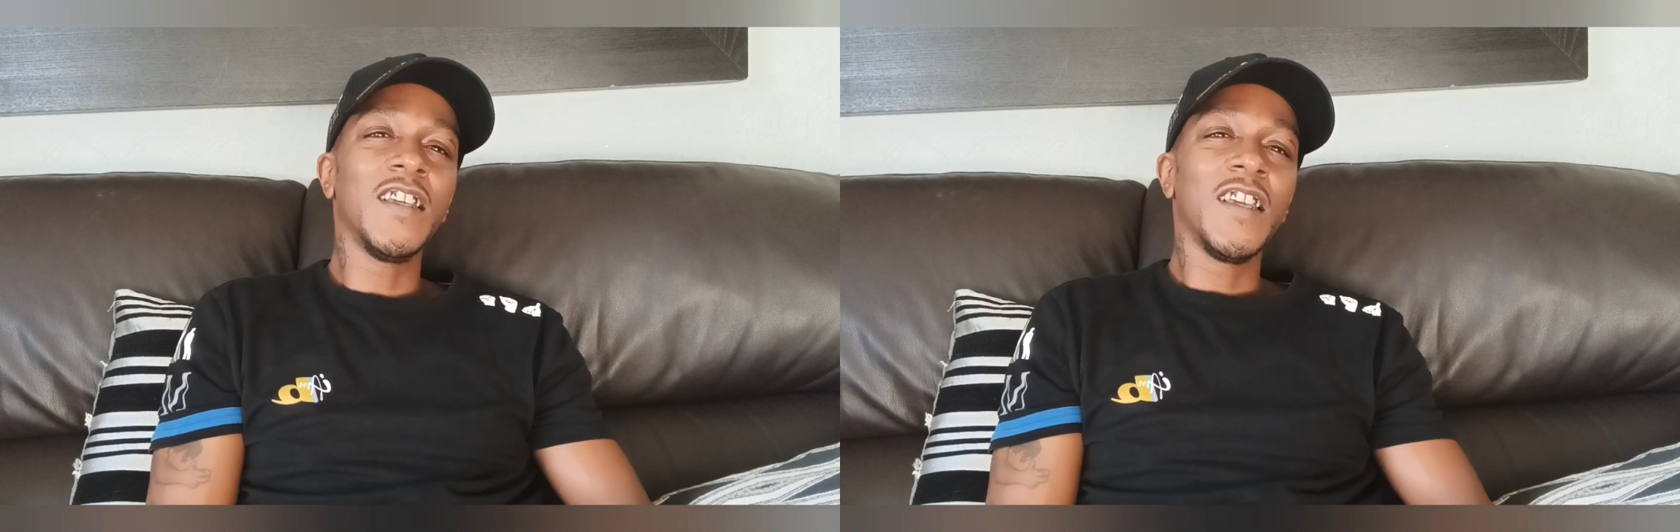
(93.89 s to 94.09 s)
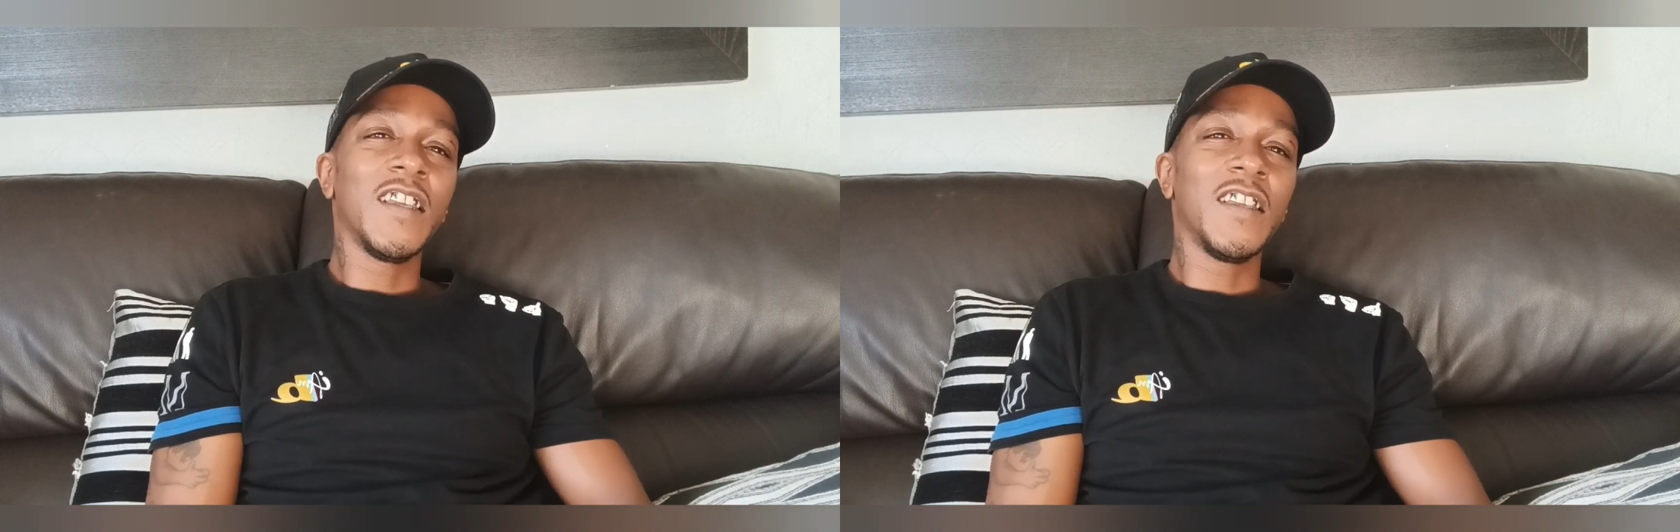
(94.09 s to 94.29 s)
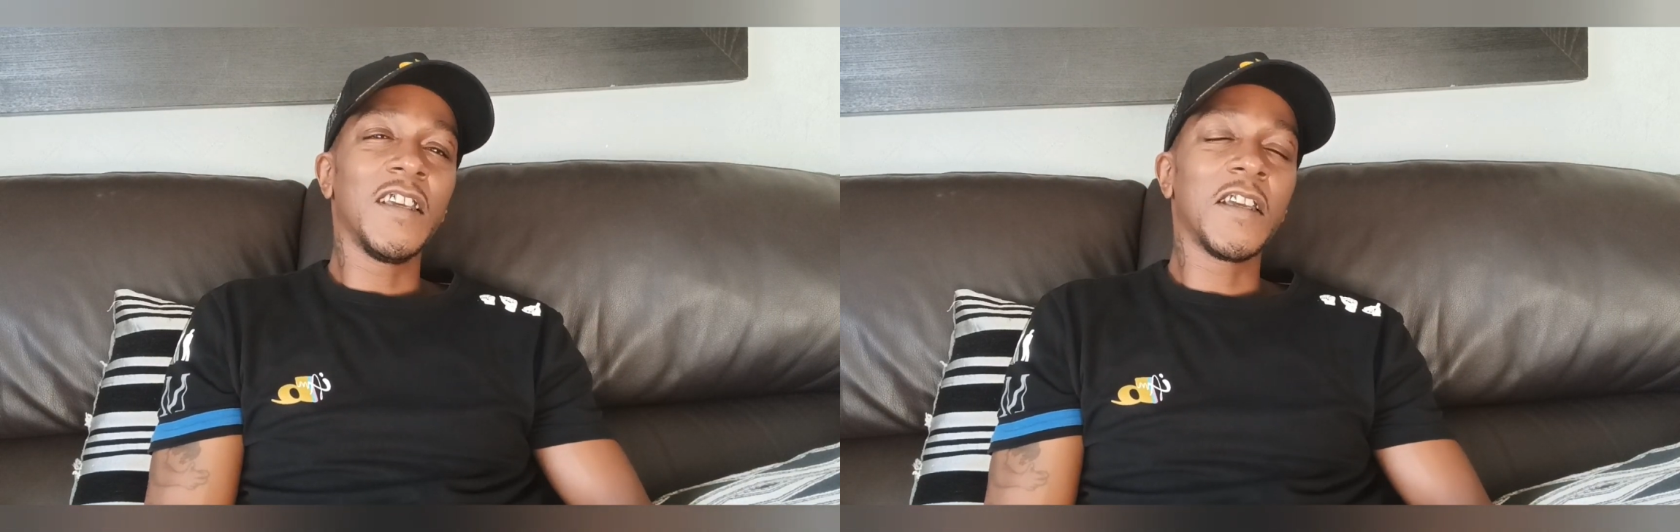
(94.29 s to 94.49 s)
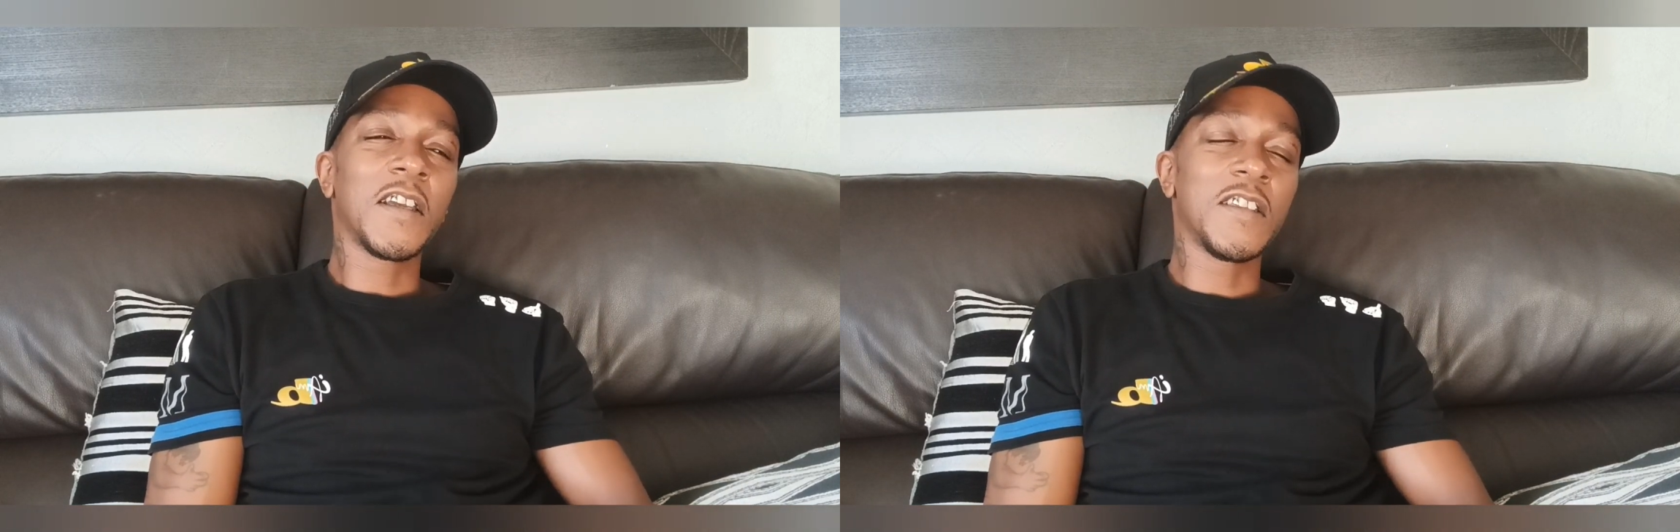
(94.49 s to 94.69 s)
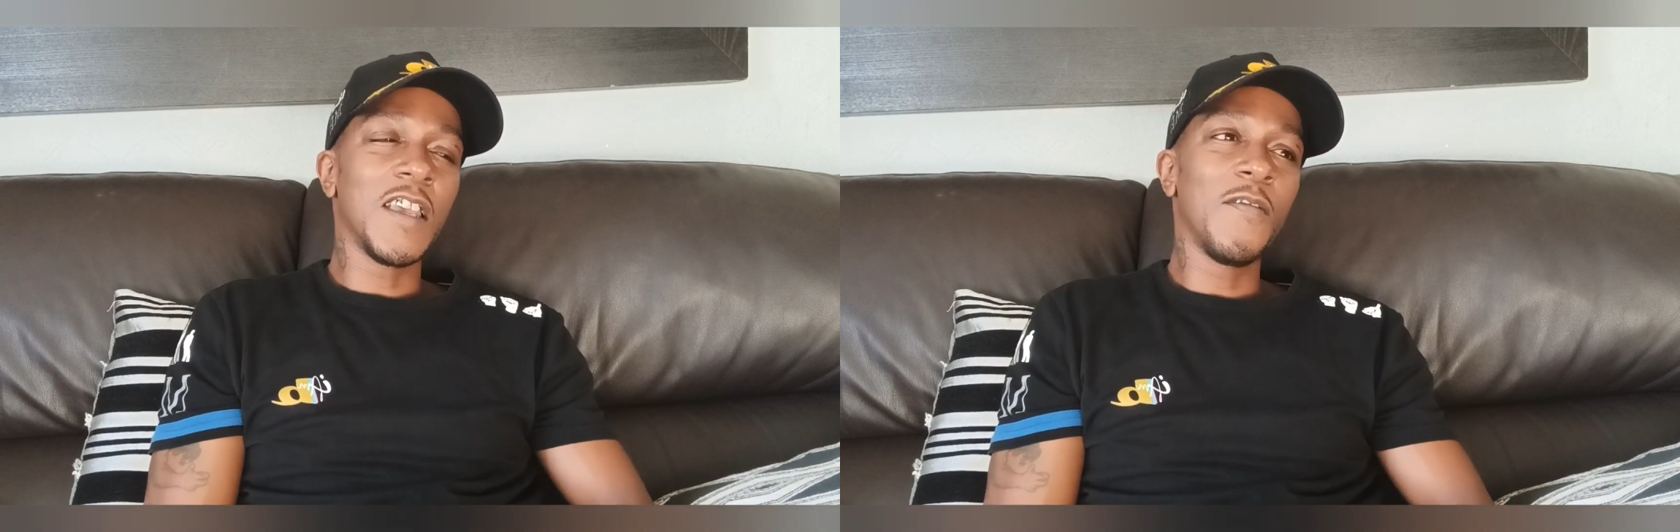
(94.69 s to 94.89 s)
yeah, because
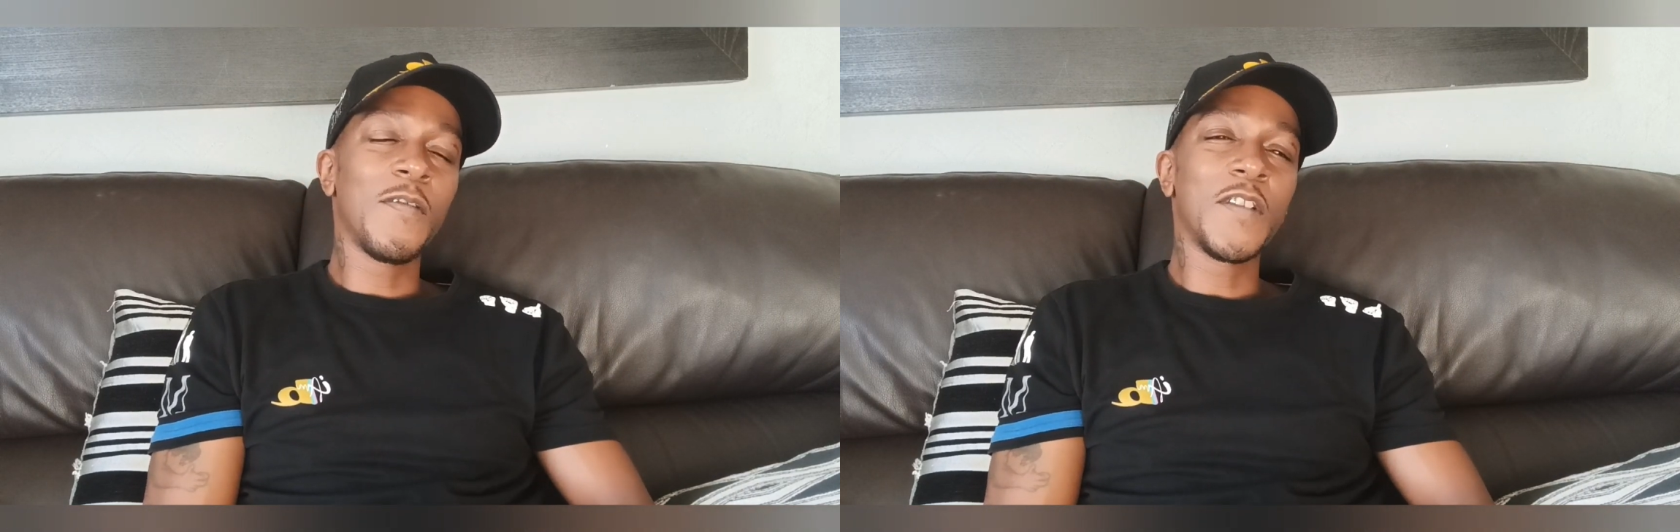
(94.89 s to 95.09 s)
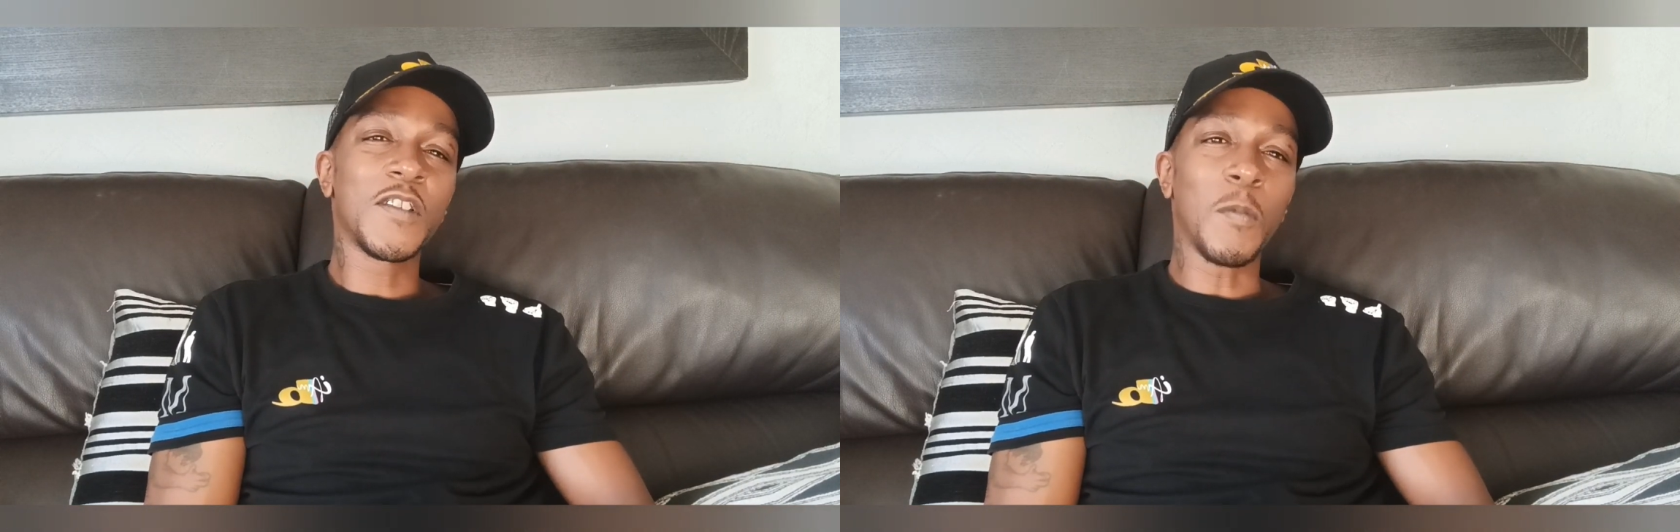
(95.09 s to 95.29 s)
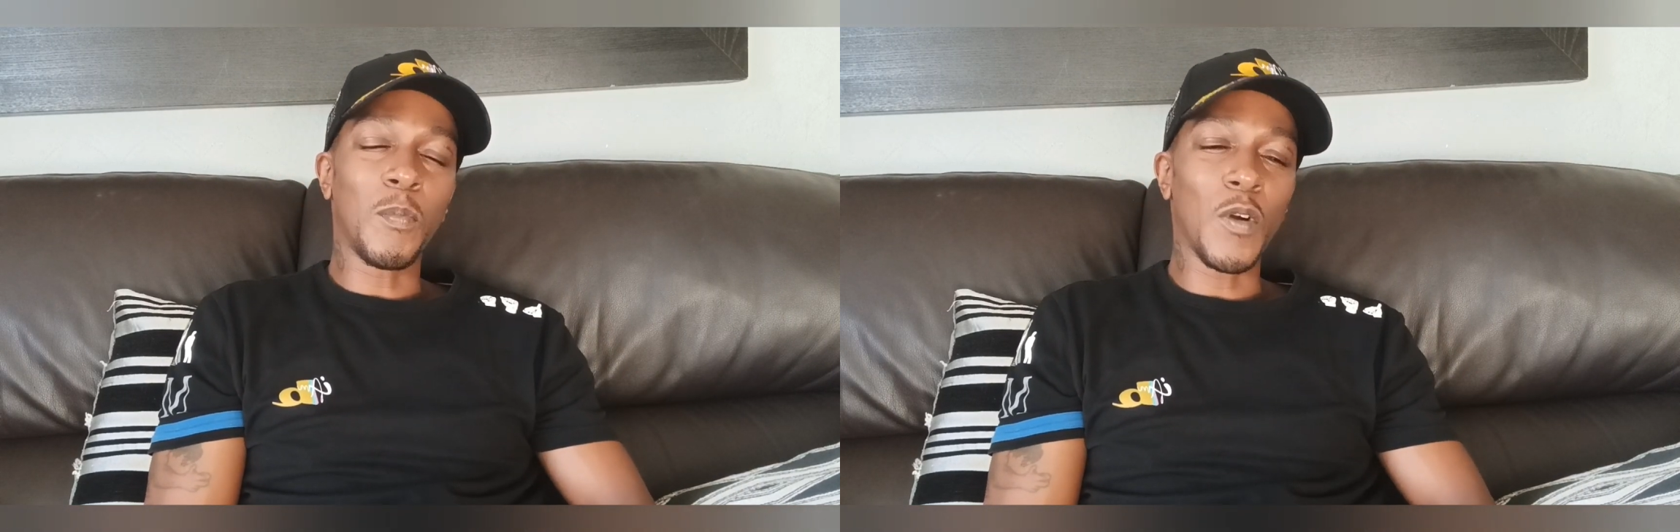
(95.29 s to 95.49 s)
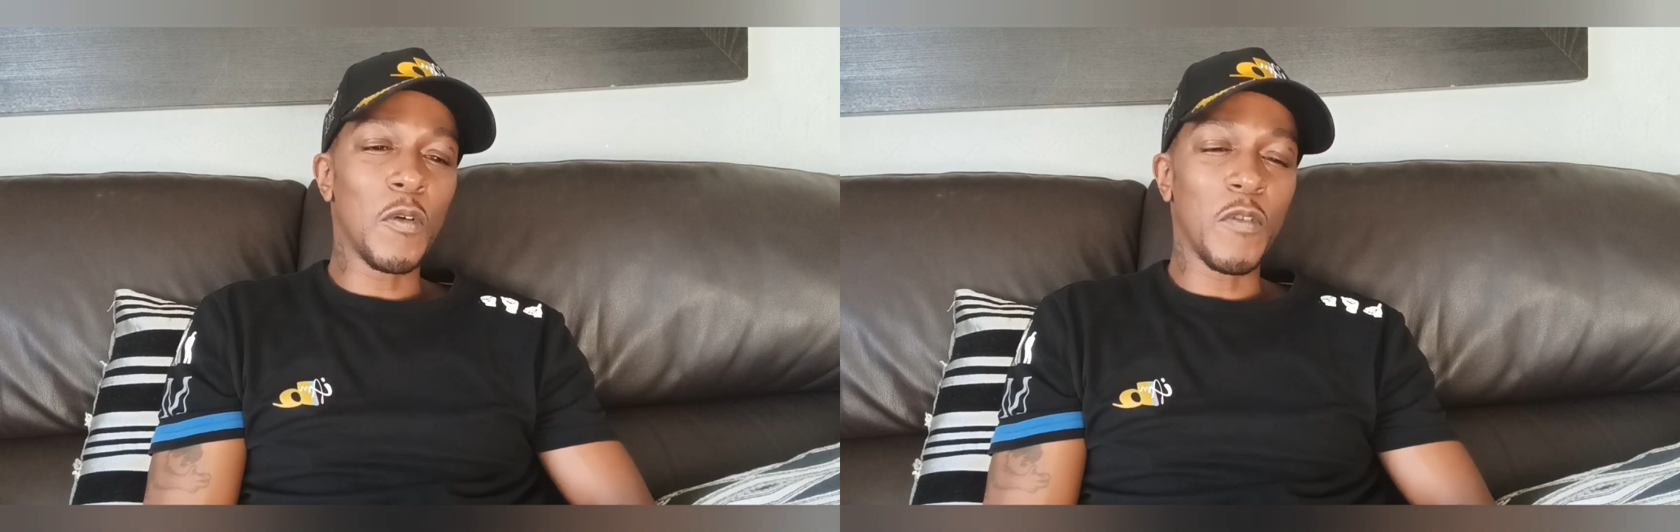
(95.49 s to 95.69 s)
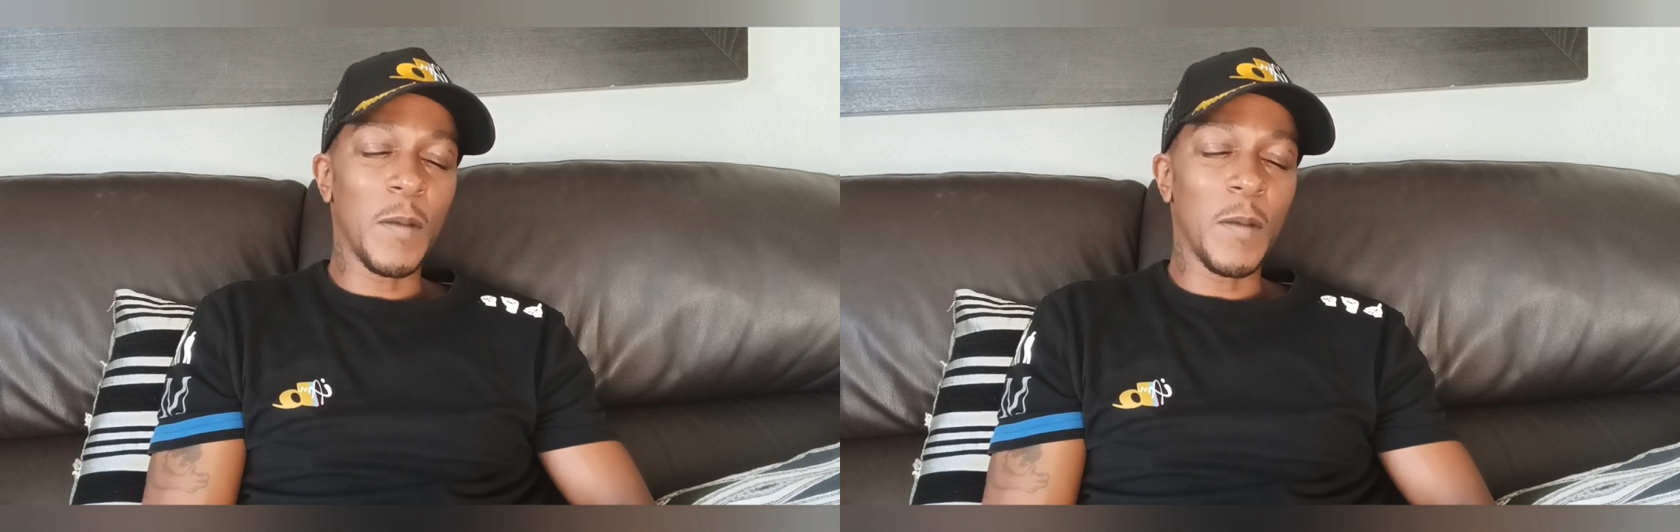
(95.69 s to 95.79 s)
everything's a program.